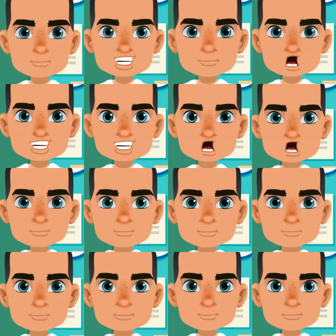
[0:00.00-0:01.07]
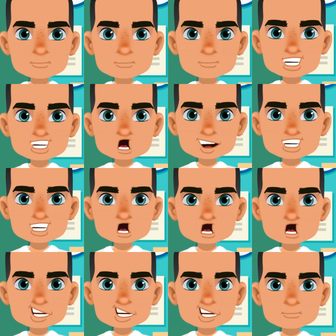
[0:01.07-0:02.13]
Example,
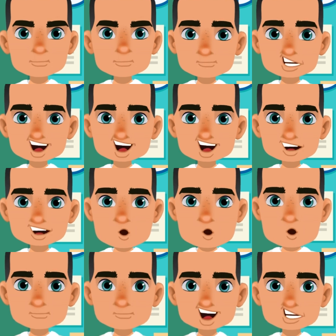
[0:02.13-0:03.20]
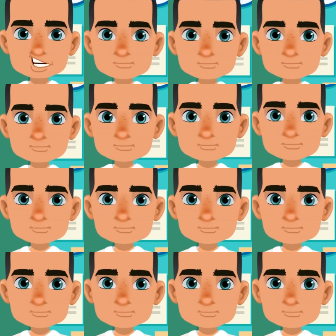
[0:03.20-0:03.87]
Alejandra vaguely remembers me.